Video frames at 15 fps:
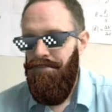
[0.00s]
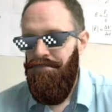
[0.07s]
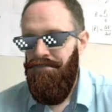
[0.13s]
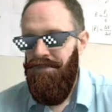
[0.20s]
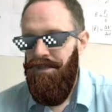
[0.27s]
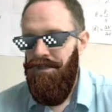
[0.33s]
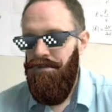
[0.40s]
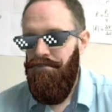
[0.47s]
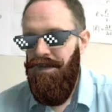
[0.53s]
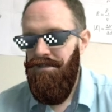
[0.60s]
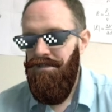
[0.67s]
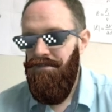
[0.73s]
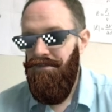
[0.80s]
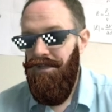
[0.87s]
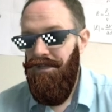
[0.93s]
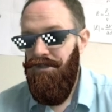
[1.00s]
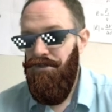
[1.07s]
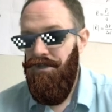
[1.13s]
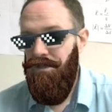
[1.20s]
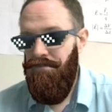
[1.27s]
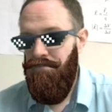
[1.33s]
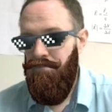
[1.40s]
The mass of
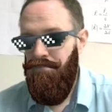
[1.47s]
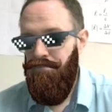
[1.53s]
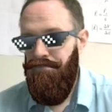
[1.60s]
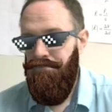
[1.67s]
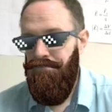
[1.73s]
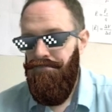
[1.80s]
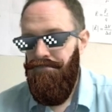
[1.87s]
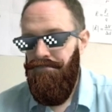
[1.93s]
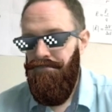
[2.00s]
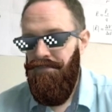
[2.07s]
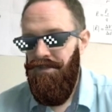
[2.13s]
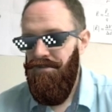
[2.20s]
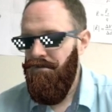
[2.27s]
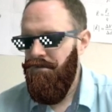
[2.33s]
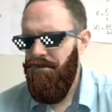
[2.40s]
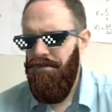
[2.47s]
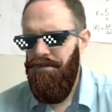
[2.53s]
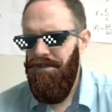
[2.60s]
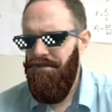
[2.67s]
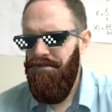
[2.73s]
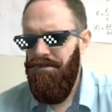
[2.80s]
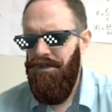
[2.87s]
electron,
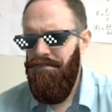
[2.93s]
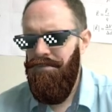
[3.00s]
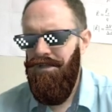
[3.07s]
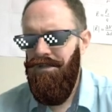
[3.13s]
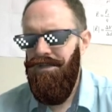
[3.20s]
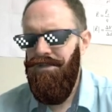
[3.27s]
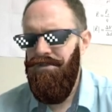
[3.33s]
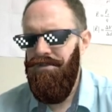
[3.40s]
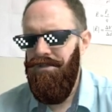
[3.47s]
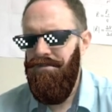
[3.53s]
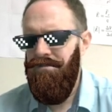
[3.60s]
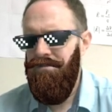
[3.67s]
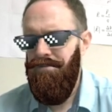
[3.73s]
this is all about electrons.